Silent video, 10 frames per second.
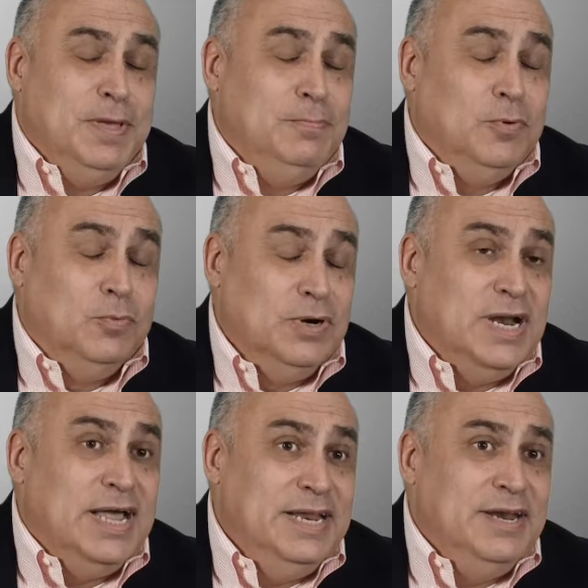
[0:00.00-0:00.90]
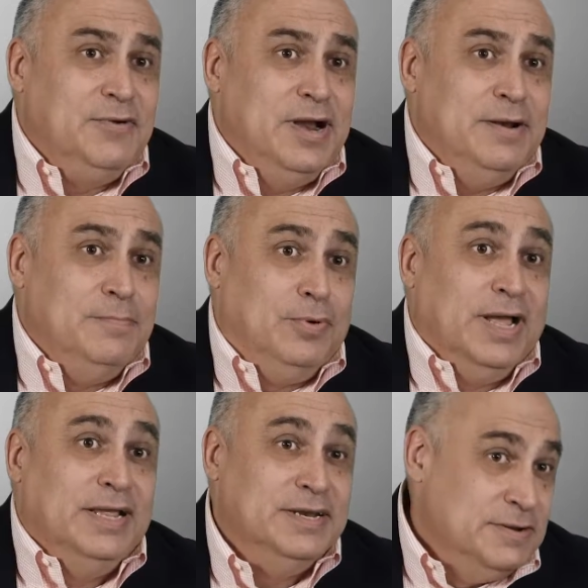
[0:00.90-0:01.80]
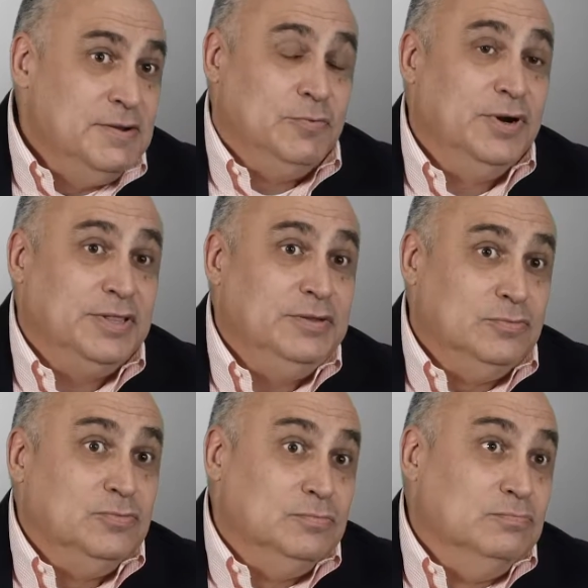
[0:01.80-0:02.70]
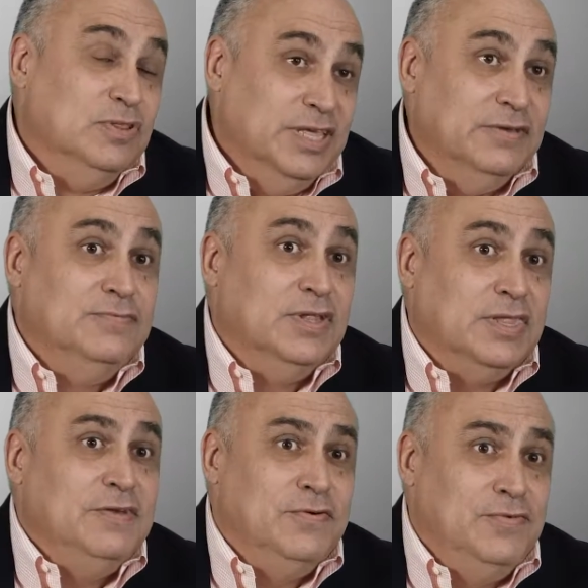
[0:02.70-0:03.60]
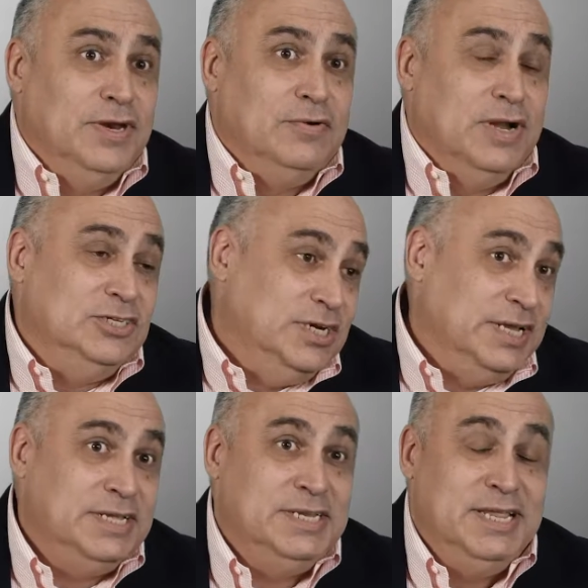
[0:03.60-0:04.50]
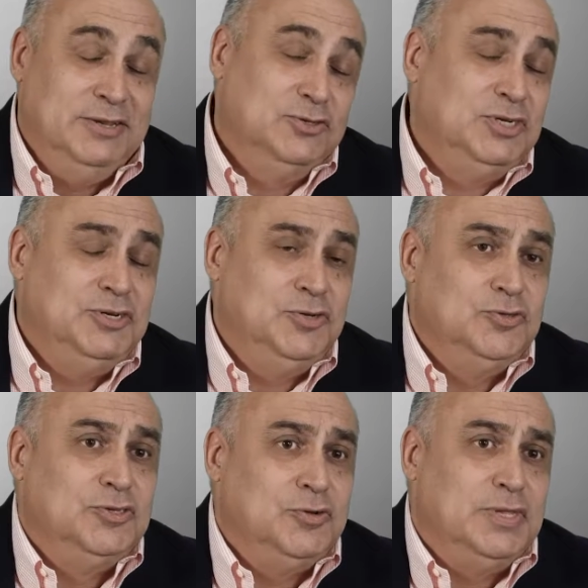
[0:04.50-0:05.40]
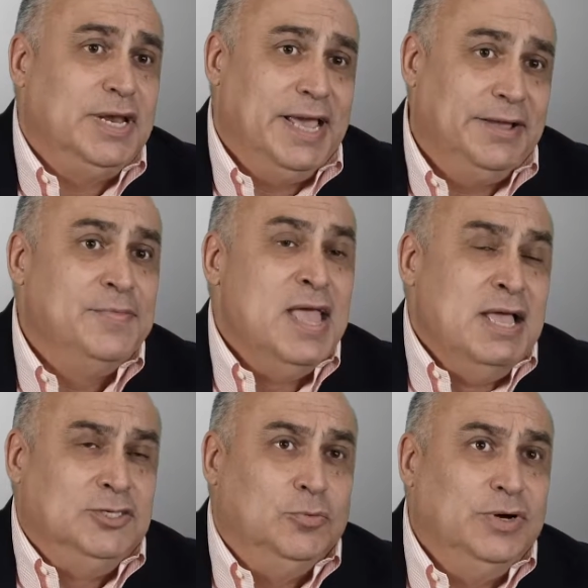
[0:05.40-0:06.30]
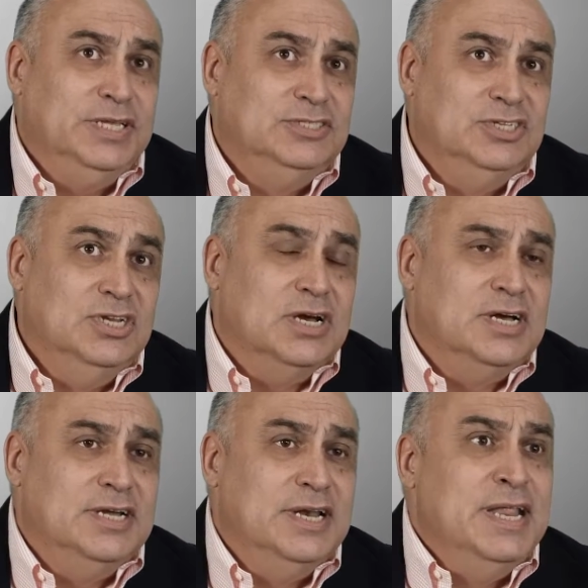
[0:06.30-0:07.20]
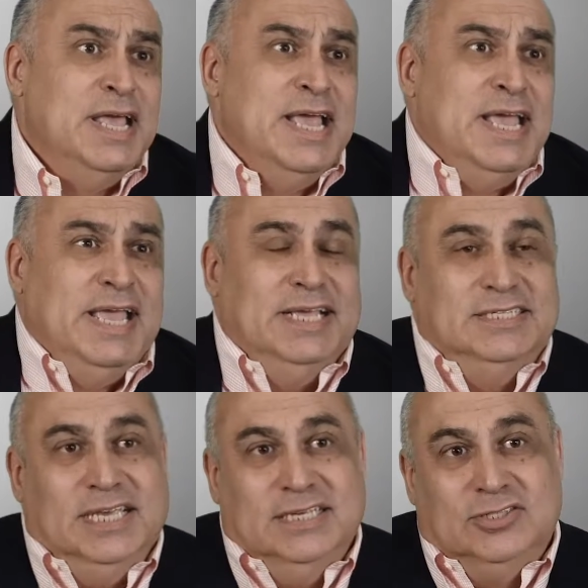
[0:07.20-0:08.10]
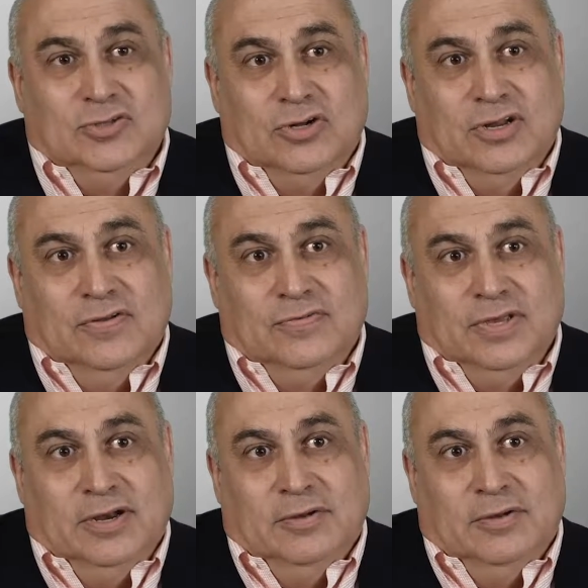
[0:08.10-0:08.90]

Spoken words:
People were not integrated. Brian really lived a life of integration and continues to do so today. So what he's done is he's sort of,